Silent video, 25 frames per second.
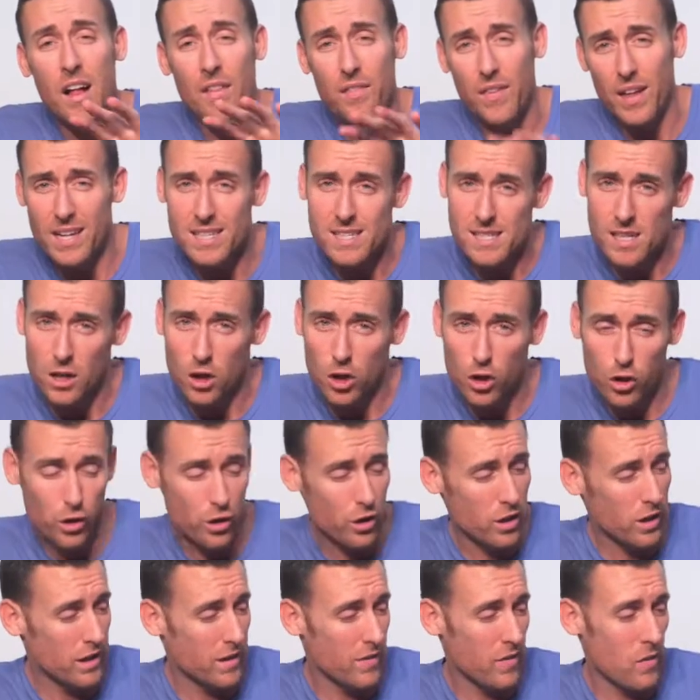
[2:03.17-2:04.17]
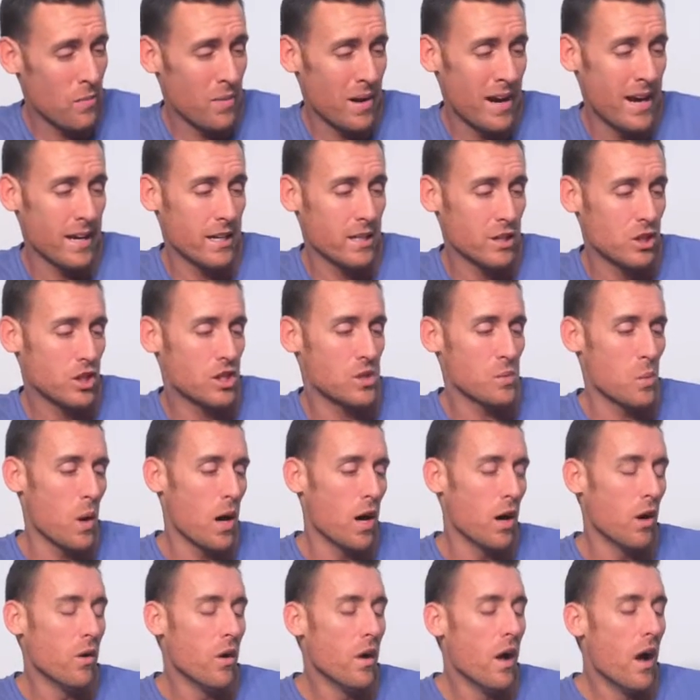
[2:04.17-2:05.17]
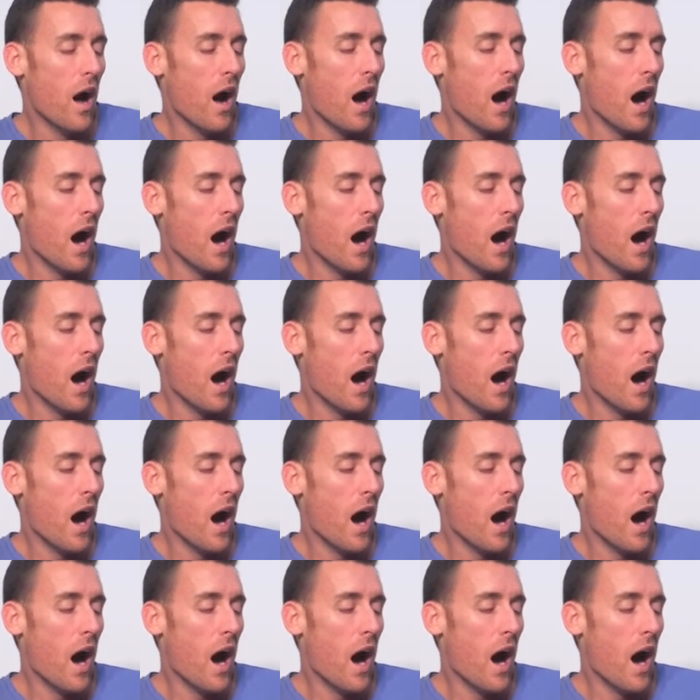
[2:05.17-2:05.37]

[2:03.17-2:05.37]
That's included in the package as well.